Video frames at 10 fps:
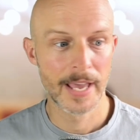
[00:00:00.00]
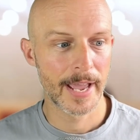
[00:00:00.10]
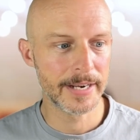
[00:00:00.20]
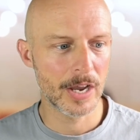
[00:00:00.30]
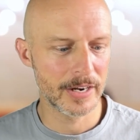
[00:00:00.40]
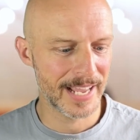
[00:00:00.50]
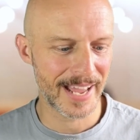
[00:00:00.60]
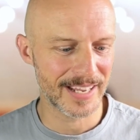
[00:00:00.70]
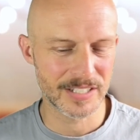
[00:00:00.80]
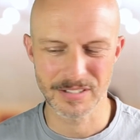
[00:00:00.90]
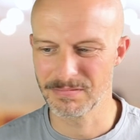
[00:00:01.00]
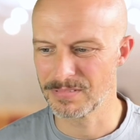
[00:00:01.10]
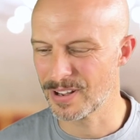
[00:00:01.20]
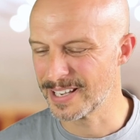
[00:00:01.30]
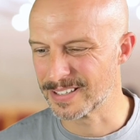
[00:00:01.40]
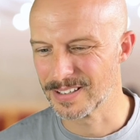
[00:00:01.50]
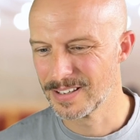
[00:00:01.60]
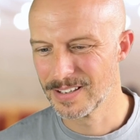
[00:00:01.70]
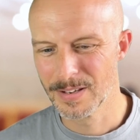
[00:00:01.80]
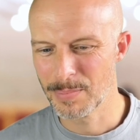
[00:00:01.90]
And he only had, like,
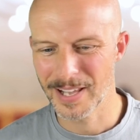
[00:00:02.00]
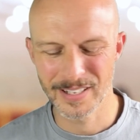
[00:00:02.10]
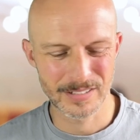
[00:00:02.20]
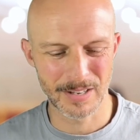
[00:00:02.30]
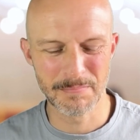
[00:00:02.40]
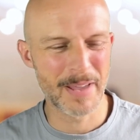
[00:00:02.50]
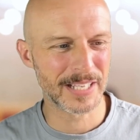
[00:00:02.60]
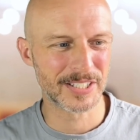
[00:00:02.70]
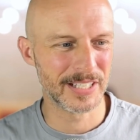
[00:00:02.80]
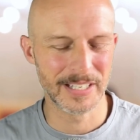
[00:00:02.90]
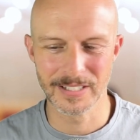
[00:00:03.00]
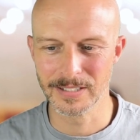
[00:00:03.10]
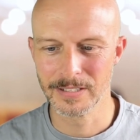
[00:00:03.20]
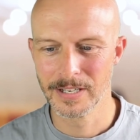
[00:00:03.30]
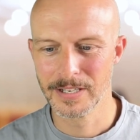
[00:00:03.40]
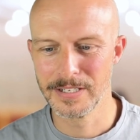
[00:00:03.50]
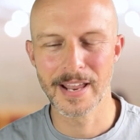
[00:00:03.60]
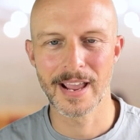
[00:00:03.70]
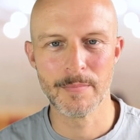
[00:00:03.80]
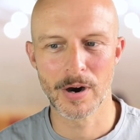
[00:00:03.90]
players like Messi and
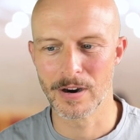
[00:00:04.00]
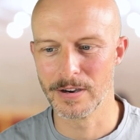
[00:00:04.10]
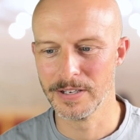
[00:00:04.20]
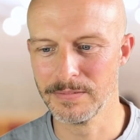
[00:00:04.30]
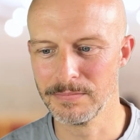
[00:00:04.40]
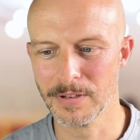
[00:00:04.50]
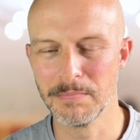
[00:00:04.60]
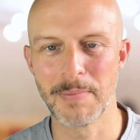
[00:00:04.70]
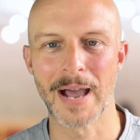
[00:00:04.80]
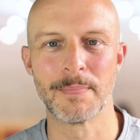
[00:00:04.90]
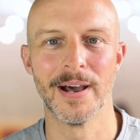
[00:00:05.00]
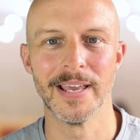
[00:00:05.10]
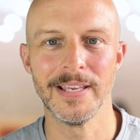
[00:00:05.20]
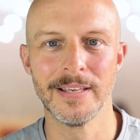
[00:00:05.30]
Neymar and Mbappe